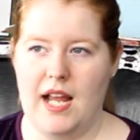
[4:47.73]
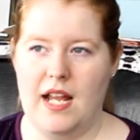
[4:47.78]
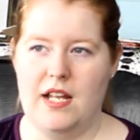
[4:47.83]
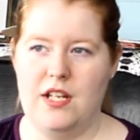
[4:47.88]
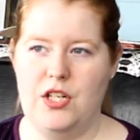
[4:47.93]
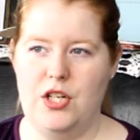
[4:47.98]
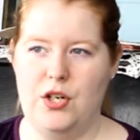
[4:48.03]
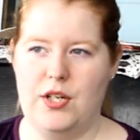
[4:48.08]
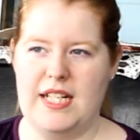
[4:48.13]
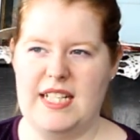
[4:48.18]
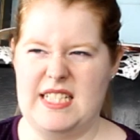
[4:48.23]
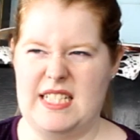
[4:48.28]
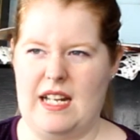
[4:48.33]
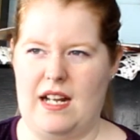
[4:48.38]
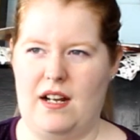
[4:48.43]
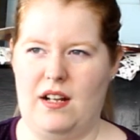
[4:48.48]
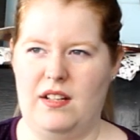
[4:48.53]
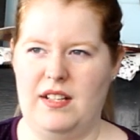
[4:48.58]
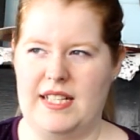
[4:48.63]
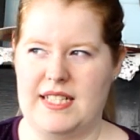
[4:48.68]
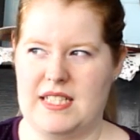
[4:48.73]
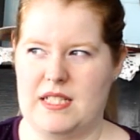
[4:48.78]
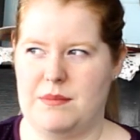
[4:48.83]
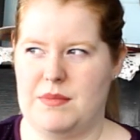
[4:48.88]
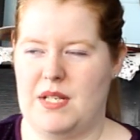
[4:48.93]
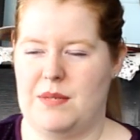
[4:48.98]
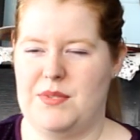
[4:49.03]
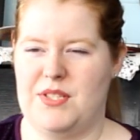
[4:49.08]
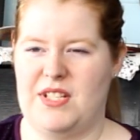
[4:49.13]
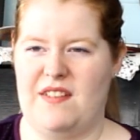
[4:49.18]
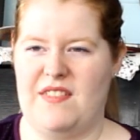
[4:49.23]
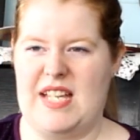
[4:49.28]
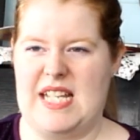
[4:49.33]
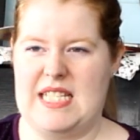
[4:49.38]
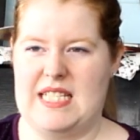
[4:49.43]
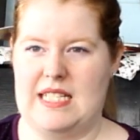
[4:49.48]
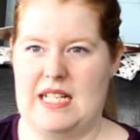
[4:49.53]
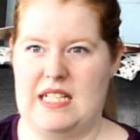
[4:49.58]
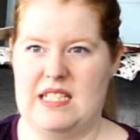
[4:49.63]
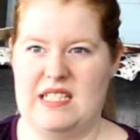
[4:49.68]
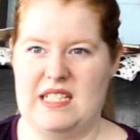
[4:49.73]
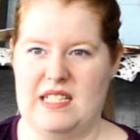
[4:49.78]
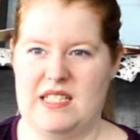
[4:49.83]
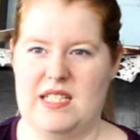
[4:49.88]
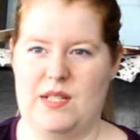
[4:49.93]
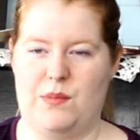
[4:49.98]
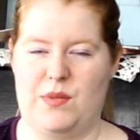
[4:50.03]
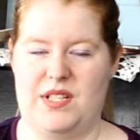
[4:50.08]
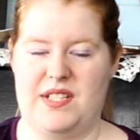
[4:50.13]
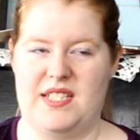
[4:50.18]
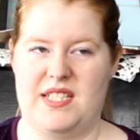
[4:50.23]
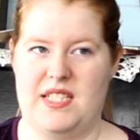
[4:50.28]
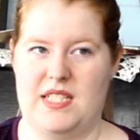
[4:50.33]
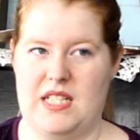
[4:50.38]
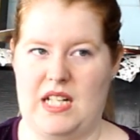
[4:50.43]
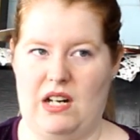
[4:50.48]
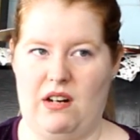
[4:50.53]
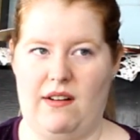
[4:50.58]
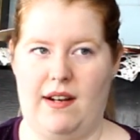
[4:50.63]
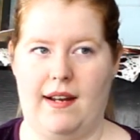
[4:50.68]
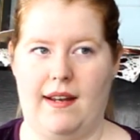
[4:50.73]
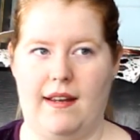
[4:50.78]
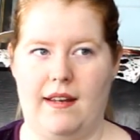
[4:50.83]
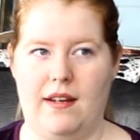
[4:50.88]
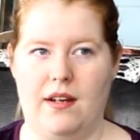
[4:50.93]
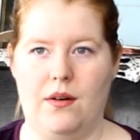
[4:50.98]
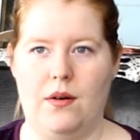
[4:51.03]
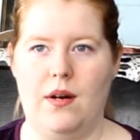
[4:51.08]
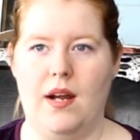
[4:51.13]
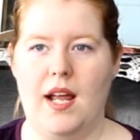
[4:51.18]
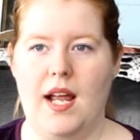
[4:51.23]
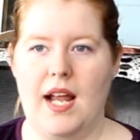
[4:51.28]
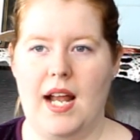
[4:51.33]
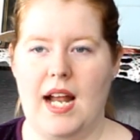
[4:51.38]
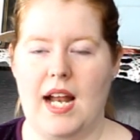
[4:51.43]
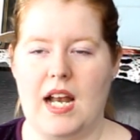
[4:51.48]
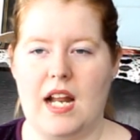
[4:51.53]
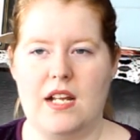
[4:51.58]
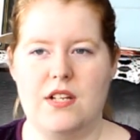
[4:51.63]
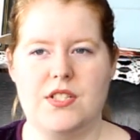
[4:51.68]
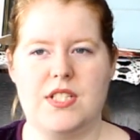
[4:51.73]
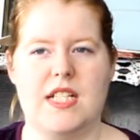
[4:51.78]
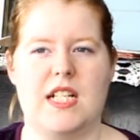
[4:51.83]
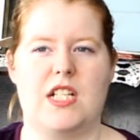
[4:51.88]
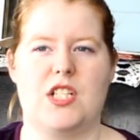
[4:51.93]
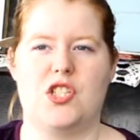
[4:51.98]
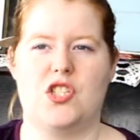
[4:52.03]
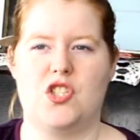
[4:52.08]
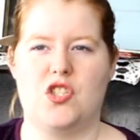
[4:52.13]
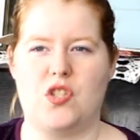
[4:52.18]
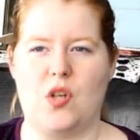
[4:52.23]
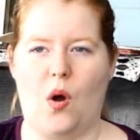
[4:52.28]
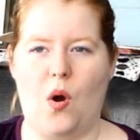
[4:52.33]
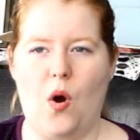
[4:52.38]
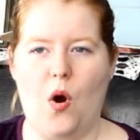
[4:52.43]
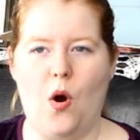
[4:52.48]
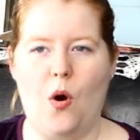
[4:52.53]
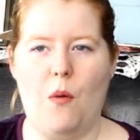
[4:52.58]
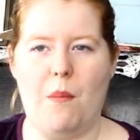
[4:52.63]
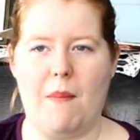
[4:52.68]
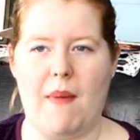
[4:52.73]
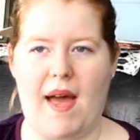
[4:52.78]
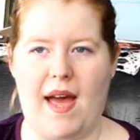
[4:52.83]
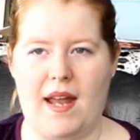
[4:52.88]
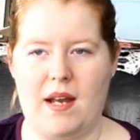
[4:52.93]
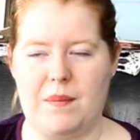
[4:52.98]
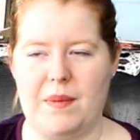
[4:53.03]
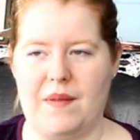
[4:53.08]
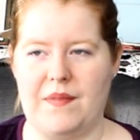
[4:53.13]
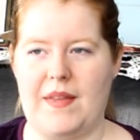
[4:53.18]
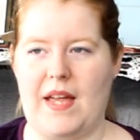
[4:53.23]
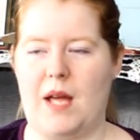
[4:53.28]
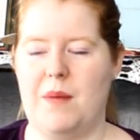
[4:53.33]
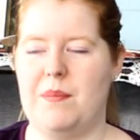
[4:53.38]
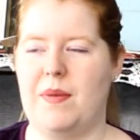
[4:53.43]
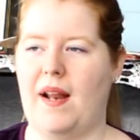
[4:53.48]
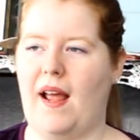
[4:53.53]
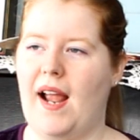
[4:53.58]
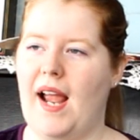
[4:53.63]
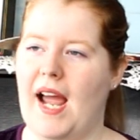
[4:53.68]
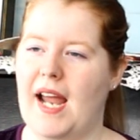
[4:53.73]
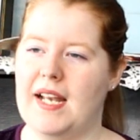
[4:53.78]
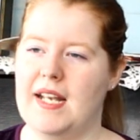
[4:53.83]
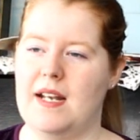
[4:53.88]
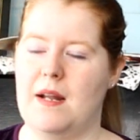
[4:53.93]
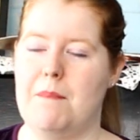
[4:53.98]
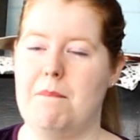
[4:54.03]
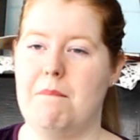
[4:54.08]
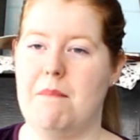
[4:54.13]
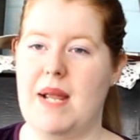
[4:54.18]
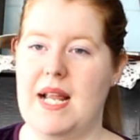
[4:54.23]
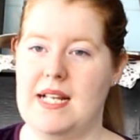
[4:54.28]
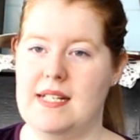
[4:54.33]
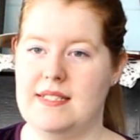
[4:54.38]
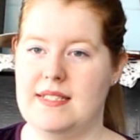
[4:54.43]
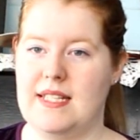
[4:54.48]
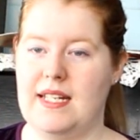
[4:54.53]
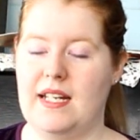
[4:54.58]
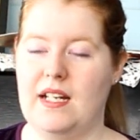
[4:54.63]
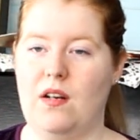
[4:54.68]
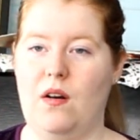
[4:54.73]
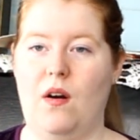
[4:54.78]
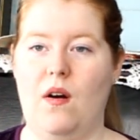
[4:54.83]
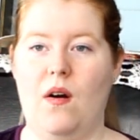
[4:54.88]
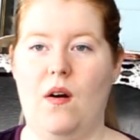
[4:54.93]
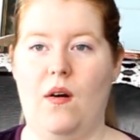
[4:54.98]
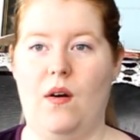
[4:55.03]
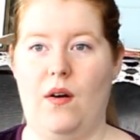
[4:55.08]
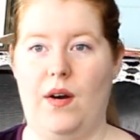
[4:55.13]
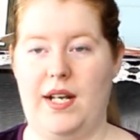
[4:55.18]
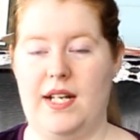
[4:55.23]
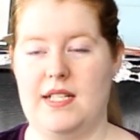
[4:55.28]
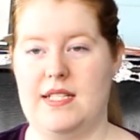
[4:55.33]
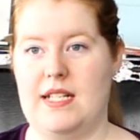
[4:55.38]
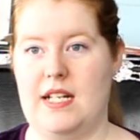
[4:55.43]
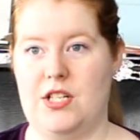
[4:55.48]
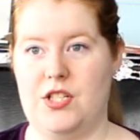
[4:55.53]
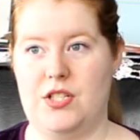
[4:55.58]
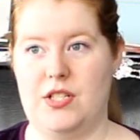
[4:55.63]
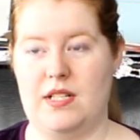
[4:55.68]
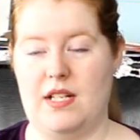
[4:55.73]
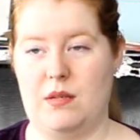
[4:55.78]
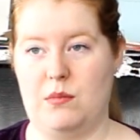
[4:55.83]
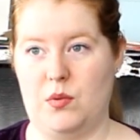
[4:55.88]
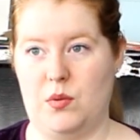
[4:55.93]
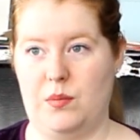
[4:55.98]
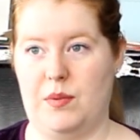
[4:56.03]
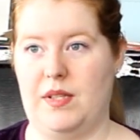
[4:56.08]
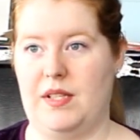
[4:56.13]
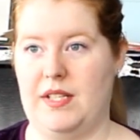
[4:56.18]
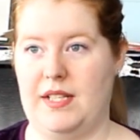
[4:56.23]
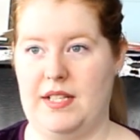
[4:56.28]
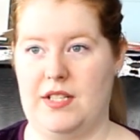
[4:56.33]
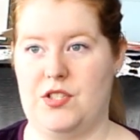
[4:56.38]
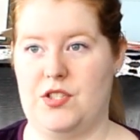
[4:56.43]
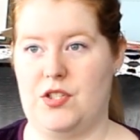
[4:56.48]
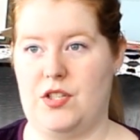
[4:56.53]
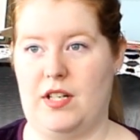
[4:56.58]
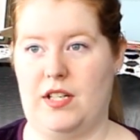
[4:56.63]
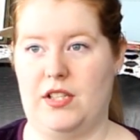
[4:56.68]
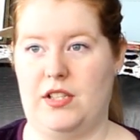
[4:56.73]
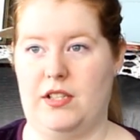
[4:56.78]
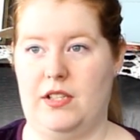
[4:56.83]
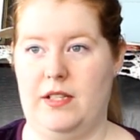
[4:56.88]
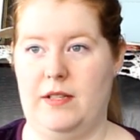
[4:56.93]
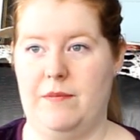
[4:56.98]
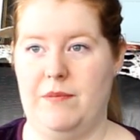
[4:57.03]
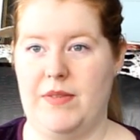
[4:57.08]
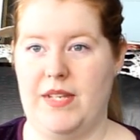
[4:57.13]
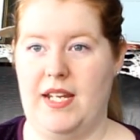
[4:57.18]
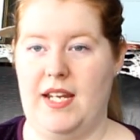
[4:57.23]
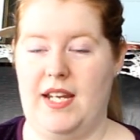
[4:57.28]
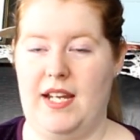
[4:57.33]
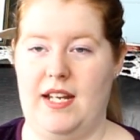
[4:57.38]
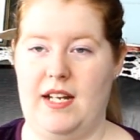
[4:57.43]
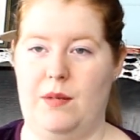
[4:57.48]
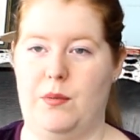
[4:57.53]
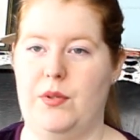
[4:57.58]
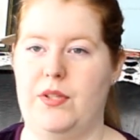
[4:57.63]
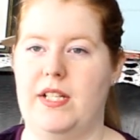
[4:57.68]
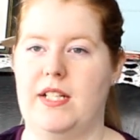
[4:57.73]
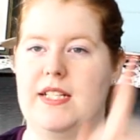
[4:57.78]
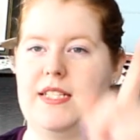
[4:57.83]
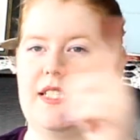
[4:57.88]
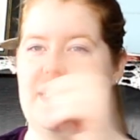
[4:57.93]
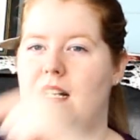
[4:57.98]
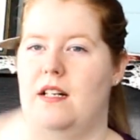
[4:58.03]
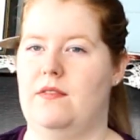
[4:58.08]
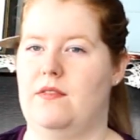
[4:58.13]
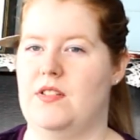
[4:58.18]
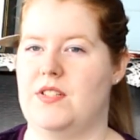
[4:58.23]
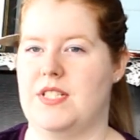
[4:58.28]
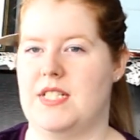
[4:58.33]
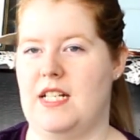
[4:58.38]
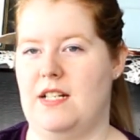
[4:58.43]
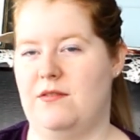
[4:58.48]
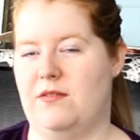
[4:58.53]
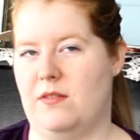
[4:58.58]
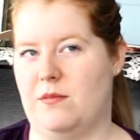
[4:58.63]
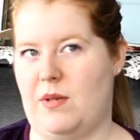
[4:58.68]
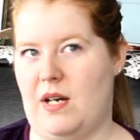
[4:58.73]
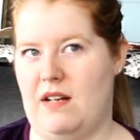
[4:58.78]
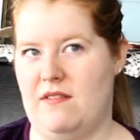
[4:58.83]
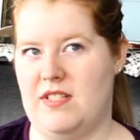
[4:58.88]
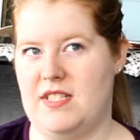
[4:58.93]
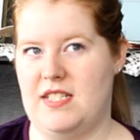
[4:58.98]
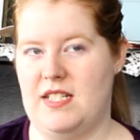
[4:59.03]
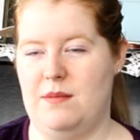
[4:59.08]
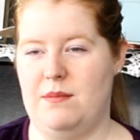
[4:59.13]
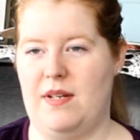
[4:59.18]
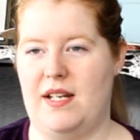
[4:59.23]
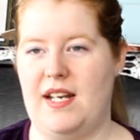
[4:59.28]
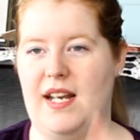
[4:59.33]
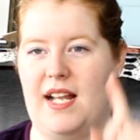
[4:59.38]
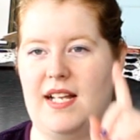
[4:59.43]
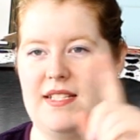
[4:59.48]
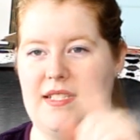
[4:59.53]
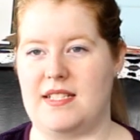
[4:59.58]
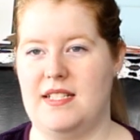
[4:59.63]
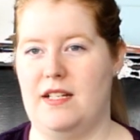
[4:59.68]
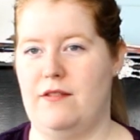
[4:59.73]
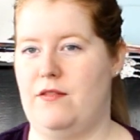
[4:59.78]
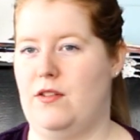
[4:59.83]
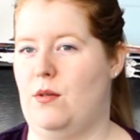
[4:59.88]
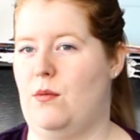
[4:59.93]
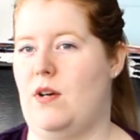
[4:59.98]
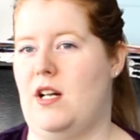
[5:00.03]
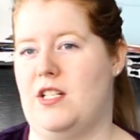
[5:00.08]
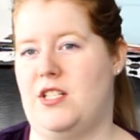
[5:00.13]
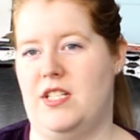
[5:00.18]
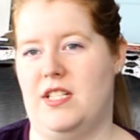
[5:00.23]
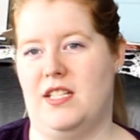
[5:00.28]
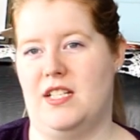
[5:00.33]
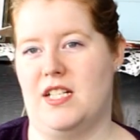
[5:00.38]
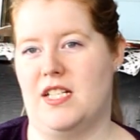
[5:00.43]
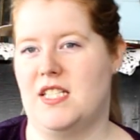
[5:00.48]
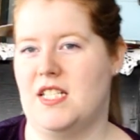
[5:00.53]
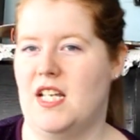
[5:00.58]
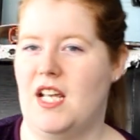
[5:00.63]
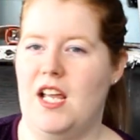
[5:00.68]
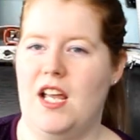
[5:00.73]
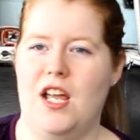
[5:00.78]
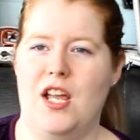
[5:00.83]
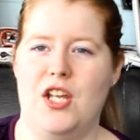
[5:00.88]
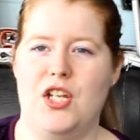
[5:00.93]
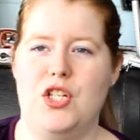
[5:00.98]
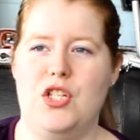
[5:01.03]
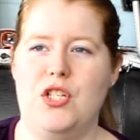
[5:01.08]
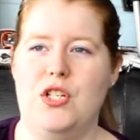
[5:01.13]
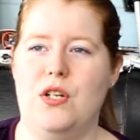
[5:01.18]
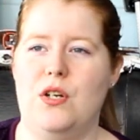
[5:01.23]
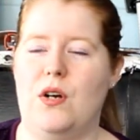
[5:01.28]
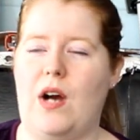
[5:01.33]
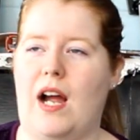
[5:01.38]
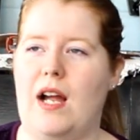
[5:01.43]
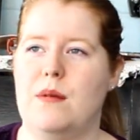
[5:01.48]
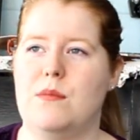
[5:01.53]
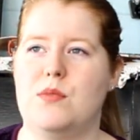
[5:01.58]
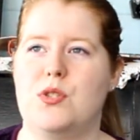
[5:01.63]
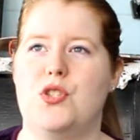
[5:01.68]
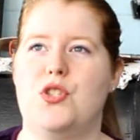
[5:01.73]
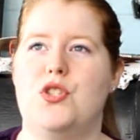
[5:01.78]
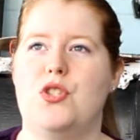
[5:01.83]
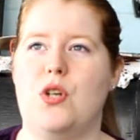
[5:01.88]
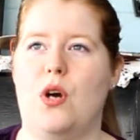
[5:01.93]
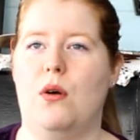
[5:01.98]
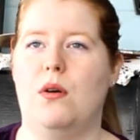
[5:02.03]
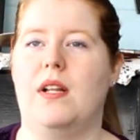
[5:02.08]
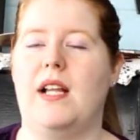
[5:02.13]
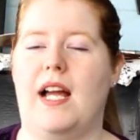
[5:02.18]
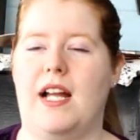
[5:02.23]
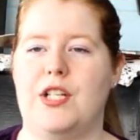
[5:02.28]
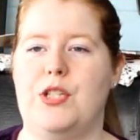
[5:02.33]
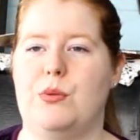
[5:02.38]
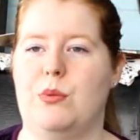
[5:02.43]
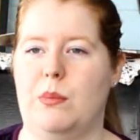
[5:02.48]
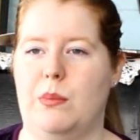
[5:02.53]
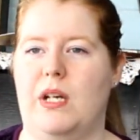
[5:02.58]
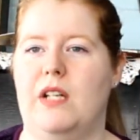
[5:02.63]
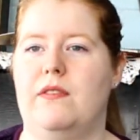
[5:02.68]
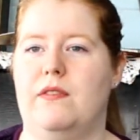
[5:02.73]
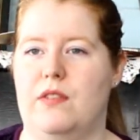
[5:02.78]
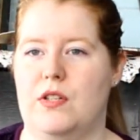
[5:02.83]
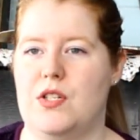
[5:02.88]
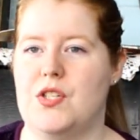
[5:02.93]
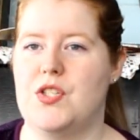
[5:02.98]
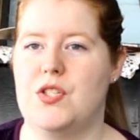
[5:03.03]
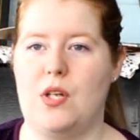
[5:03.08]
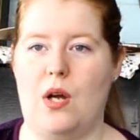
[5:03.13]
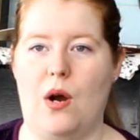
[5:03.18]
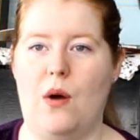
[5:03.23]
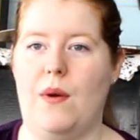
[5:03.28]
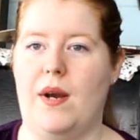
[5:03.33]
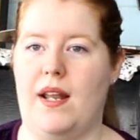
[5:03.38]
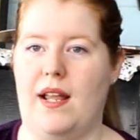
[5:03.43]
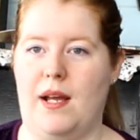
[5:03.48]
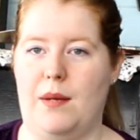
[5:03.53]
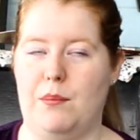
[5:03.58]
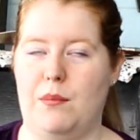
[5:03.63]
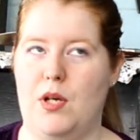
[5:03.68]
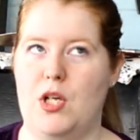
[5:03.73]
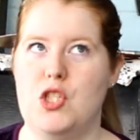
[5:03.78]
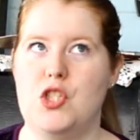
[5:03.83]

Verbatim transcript: And you can tell like sometimes you have that sense that someone is staring at you, and I used to get so mad about that. But I had an amazing orientation and mobility instructor, and I'm only going to say her first name for privacy, but Nancy, if you're watching this, I'm so glad you were my first O&M.